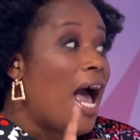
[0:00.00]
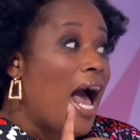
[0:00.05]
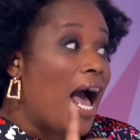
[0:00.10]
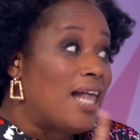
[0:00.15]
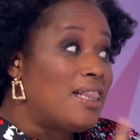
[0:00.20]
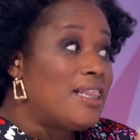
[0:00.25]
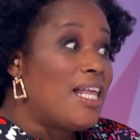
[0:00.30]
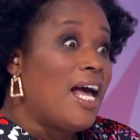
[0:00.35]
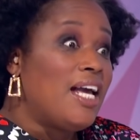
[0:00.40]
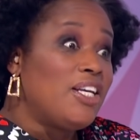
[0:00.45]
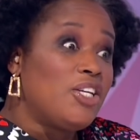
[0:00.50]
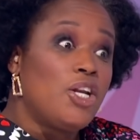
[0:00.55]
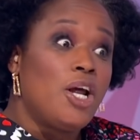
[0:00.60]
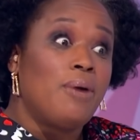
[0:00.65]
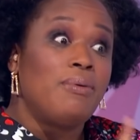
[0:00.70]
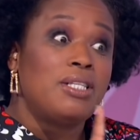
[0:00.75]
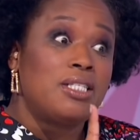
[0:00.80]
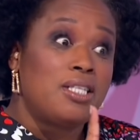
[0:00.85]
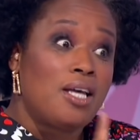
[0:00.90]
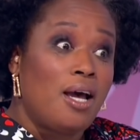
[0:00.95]
And that, you
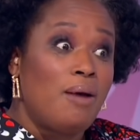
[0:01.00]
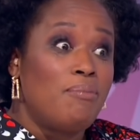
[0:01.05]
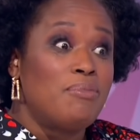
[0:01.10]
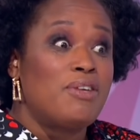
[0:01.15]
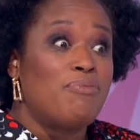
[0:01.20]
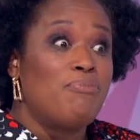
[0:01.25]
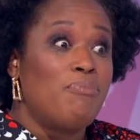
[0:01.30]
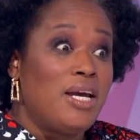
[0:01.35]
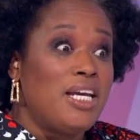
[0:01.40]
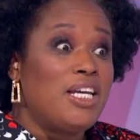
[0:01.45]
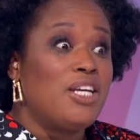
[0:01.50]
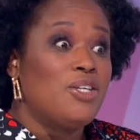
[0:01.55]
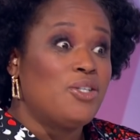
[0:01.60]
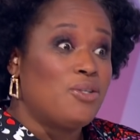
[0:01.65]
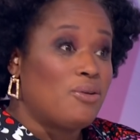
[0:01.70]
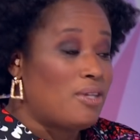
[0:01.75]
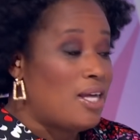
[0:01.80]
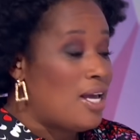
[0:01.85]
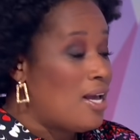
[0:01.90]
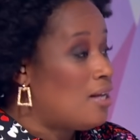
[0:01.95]
know, in terms of making
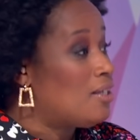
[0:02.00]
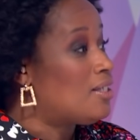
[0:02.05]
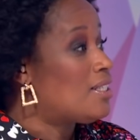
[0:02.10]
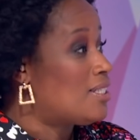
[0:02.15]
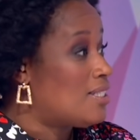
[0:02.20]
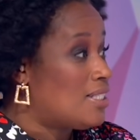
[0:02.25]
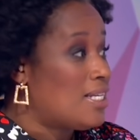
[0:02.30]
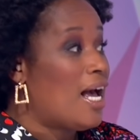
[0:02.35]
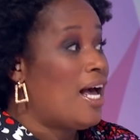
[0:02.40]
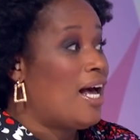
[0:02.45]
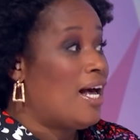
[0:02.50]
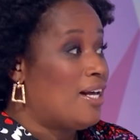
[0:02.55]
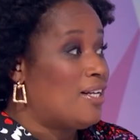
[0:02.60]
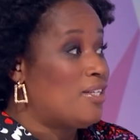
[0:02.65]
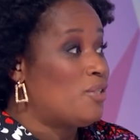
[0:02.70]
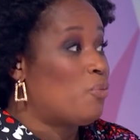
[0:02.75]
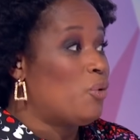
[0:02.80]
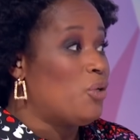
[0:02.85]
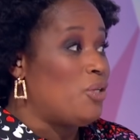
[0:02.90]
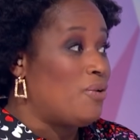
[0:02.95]
sure they
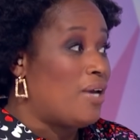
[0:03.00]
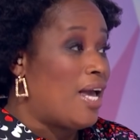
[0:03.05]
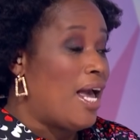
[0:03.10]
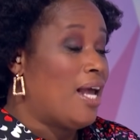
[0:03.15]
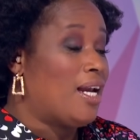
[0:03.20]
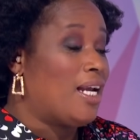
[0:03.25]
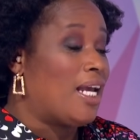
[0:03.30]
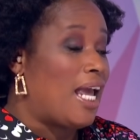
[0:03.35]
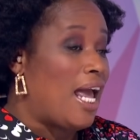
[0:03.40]
understand what you can and